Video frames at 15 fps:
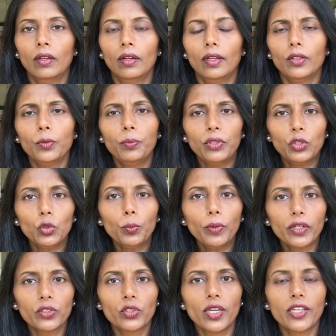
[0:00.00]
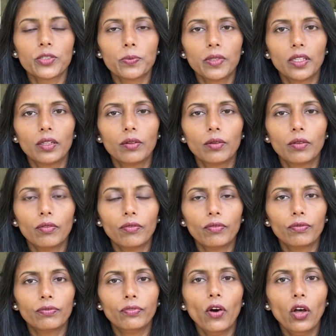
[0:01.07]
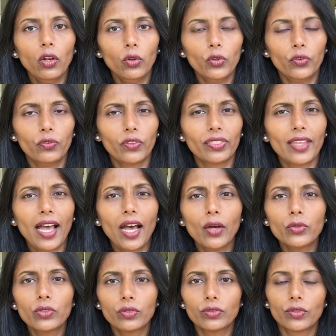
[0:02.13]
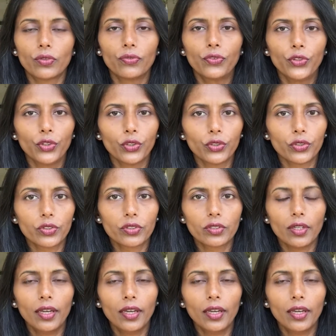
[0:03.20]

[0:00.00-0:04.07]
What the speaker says: Now, the Pitru Paksha has been followed for thousands of years,